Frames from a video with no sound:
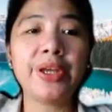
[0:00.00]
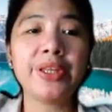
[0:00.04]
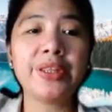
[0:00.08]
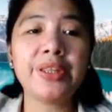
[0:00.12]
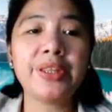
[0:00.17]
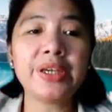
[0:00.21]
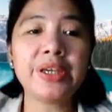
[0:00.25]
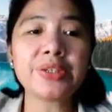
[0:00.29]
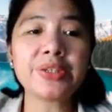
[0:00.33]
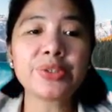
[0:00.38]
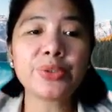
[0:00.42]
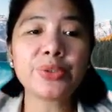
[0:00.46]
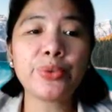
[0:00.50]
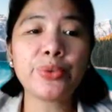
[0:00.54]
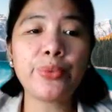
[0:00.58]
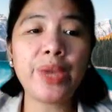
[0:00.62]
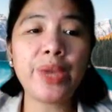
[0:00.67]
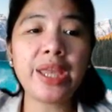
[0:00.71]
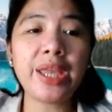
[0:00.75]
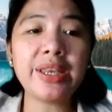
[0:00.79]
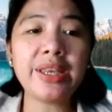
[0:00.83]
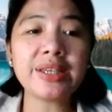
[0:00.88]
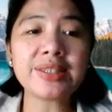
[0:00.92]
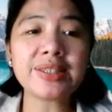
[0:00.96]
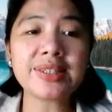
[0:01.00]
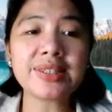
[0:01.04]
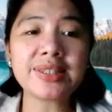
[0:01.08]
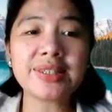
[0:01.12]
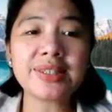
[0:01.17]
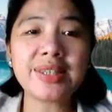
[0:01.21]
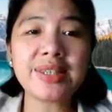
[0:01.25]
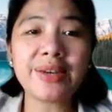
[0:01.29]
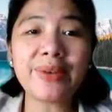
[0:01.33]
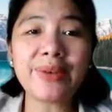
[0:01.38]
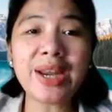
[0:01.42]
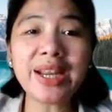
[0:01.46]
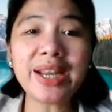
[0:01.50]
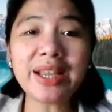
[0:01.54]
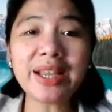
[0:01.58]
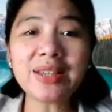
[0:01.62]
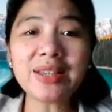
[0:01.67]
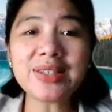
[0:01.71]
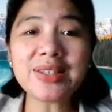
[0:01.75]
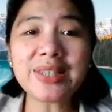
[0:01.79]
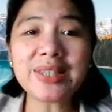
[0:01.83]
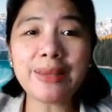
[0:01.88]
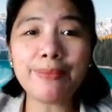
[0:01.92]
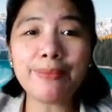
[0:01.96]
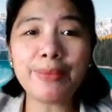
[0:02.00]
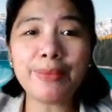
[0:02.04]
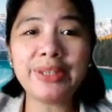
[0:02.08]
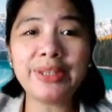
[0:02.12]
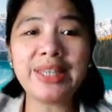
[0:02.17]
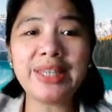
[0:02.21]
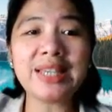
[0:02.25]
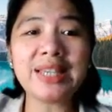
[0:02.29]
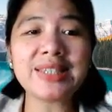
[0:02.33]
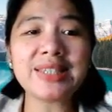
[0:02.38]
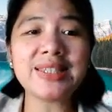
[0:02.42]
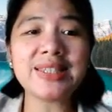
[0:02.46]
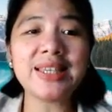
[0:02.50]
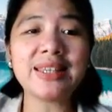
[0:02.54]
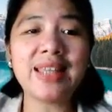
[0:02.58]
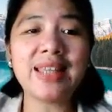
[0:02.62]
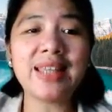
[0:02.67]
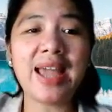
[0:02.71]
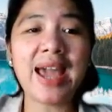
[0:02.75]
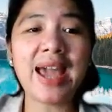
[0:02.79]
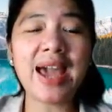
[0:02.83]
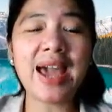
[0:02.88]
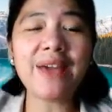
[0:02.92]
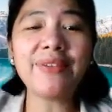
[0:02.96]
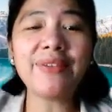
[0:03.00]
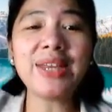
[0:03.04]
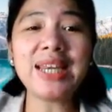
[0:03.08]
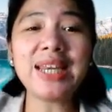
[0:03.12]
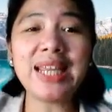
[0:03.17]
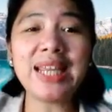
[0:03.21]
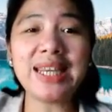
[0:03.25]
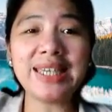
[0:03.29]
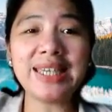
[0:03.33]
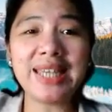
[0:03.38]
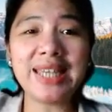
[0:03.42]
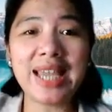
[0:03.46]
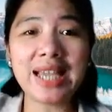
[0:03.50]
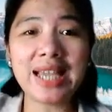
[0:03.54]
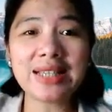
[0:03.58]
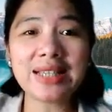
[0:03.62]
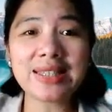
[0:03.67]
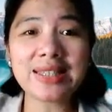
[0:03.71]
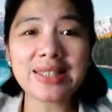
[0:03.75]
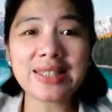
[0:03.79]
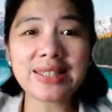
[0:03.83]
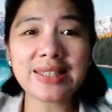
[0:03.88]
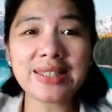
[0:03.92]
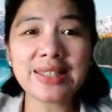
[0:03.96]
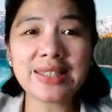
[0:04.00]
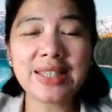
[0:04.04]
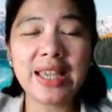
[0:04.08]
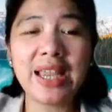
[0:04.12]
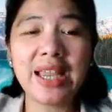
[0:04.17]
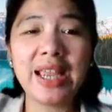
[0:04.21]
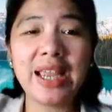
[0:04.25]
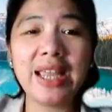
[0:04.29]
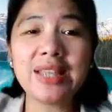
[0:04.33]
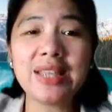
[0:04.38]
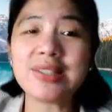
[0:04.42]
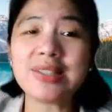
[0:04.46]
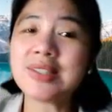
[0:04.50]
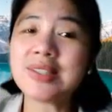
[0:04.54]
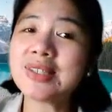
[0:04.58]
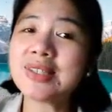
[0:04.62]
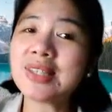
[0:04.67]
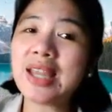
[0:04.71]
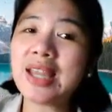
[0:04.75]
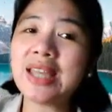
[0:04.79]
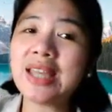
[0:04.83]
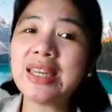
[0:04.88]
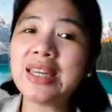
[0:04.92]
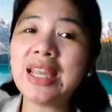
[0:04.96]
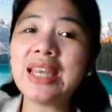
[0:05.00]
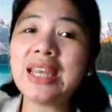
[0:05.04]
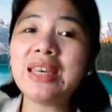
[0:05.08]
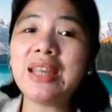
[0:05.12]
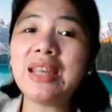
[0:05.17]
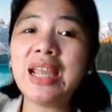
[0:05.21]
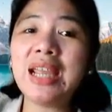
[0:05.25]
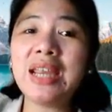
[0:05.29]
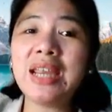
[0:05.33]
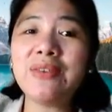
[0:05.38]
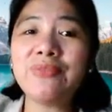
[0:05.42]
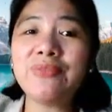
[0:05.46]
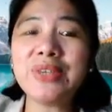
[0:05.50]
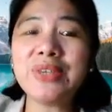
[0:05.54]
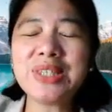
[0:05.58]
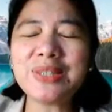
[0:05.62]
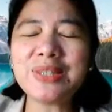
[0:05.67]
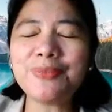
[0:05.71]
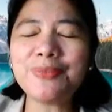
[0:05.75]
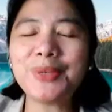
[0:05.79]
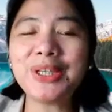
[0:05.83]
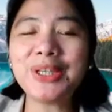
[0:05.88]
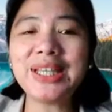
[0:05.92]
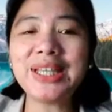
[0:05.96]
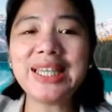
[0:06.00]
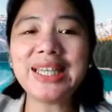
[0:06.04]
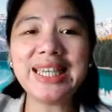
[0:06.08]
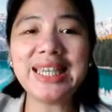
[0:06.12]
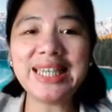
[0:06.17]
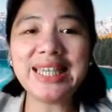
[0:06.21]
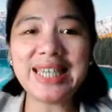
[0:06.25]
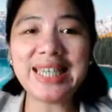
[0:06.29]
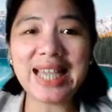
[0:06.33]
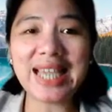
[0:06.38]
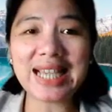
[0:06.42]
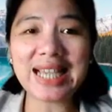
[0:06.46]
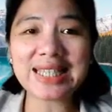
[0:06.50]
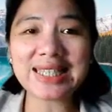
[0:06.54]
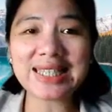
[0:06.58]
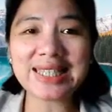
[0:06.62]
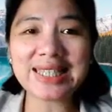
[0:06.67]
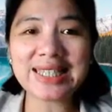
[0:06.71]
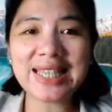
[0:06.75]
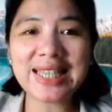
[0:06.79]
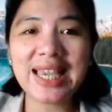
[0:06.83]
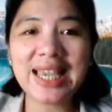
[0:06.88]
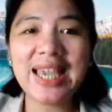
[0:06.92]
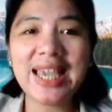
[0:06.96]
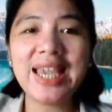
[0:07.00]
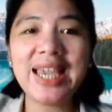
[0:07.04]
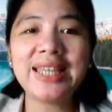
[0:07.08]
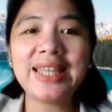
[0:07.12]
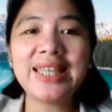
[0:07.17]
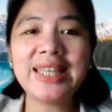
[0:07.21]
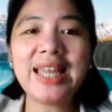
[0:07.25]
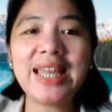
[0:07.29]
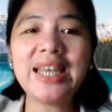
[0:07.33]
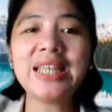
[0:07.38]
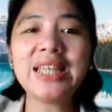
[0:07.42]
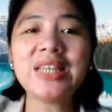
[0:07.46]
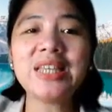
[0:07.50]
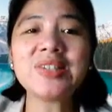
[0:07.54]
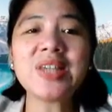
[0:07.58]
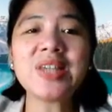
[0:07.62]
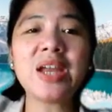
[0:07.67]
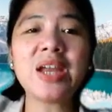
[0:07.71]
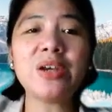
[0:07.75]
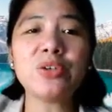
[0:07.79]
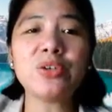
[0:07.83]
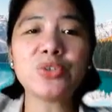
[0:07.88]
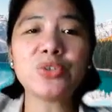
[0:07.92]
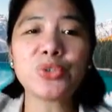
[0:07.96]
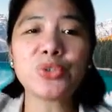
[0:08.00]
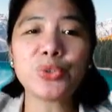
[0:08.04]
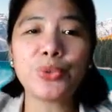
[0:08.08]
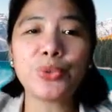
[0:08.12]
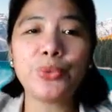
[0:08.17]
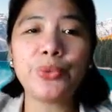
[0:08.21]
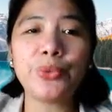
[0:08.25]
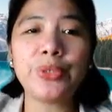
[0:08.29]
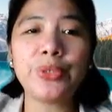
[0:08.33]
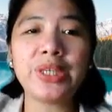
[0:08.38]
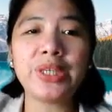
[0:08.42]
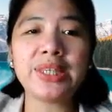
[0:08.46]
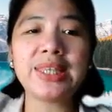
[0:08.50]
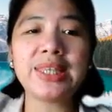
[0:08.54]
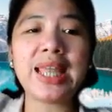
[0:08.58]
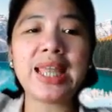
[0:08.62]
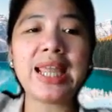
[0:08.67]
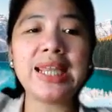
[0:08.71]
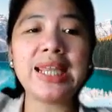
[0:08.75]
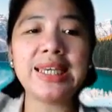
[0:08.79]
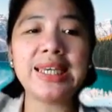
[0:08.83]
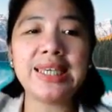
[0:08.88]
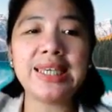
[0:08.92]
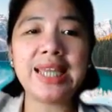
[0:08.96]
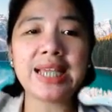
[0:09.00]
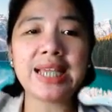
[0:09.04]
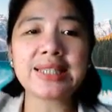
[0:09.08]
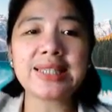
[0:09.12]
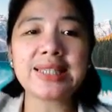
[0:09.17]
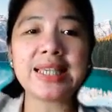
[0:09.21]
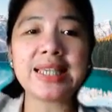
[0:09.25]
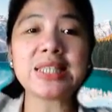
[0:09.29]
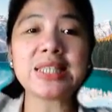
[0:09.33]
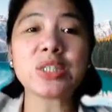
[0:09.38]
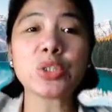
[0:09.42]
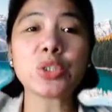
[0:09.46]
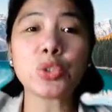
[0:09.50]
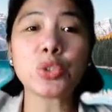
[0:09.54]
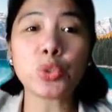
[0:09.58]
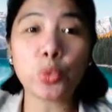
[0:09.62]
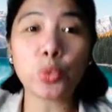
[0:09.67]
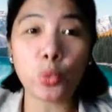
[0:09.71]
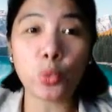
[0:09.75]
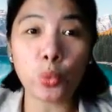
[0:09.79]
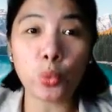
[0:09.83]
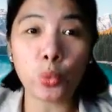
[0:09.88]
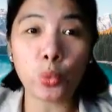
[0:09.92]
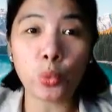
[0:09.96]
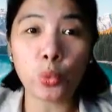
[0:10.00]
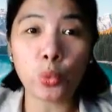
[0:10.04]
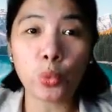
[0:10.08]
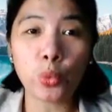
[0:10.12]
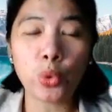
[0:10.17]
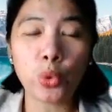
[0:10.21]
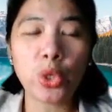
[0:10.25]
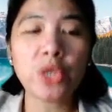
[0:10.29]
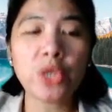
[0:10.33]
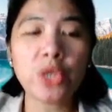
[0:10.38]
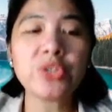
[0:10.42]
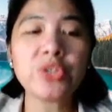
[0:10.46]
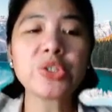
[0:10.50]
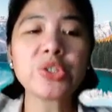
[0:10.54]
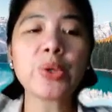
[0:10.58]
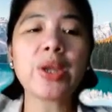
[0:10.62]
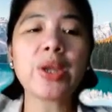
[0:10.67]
the radical symbol does not have an index, it's an invisible index, then it is understood that the index is 2. So